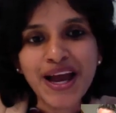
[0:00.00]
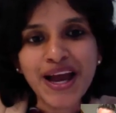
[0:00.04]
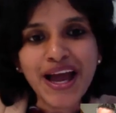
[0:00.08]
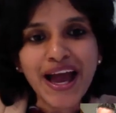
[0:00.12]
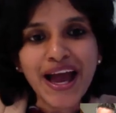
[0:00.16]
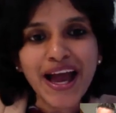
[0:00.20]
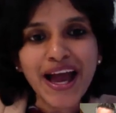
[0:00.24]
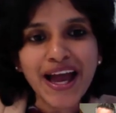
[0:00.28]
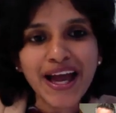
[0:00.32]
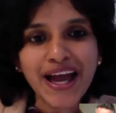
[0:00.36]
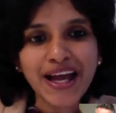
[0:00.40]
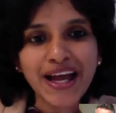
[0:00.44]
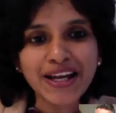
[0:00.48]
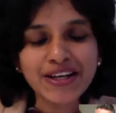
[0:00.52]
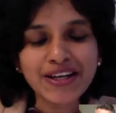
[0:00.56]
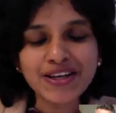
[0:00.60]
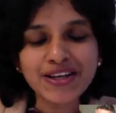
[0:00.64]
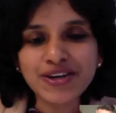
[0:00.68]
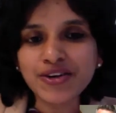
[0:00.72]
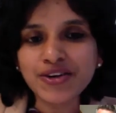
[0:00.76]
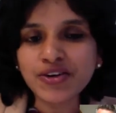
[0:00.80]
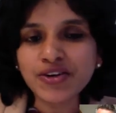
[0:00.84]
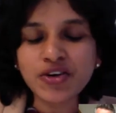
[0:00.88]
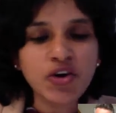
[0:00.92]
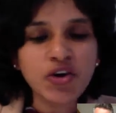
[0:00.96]
And
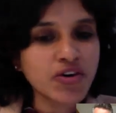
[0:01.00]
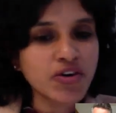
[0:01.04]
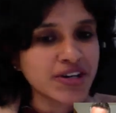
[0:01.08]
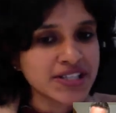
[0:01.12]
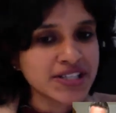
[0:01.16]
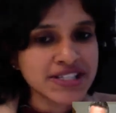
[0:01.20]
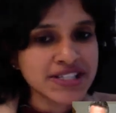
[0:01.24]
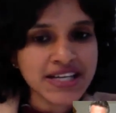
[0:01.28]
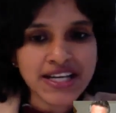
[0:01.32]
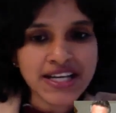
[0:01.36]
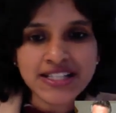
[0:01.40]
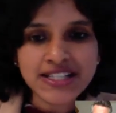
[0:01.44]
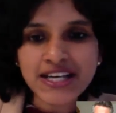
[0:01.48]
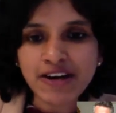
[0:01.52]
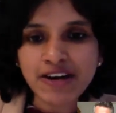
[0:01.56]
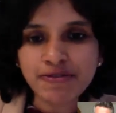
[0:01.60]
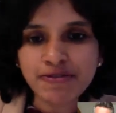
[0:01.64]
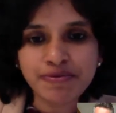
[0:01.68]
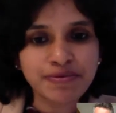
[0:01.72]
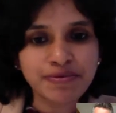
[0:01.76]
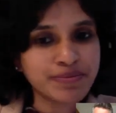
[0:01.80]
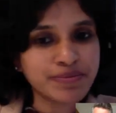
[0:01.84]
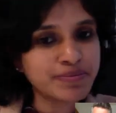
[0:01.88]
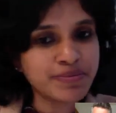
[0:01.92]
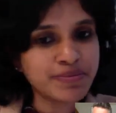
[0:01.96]
your insights have
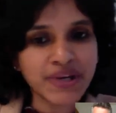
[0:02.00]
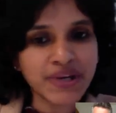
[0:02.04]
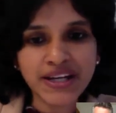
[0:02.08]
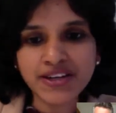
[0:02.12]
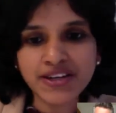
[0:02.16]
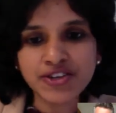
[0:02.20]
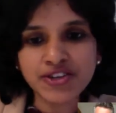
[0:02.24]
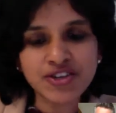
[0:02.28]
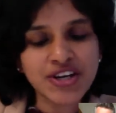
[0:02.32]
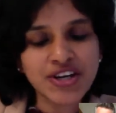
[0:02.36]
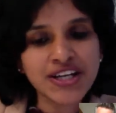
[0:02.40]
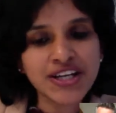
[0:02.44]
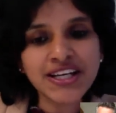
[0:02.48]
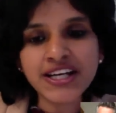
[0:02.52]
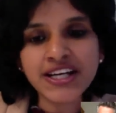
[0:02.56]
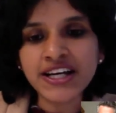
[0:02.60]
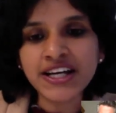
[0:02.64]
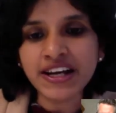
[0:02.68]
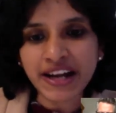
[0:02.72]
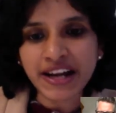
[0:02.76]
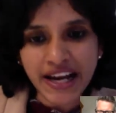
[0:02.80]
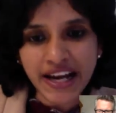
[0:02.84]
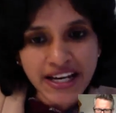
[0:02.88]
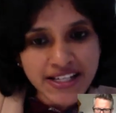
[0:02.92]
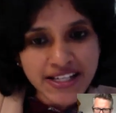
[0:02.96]
been really
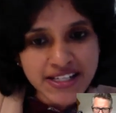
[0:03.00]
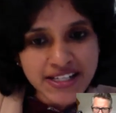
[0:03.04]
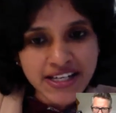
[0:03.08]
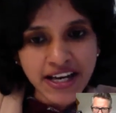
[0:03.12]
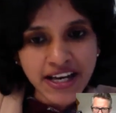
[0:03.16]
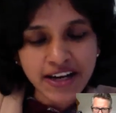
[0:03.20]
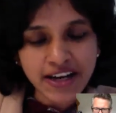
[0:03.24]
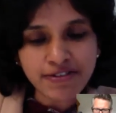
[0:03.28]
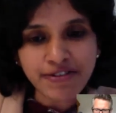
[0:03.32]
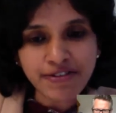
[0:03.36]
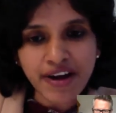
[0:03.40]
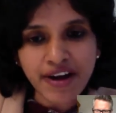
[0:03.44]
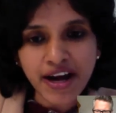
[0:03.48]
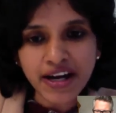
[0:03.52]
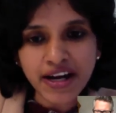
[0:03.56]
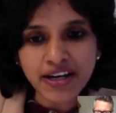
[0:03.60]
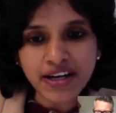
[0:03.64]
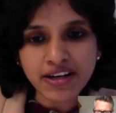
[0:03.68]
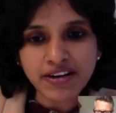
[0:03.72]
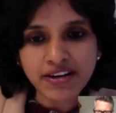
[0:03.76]
great. In fact,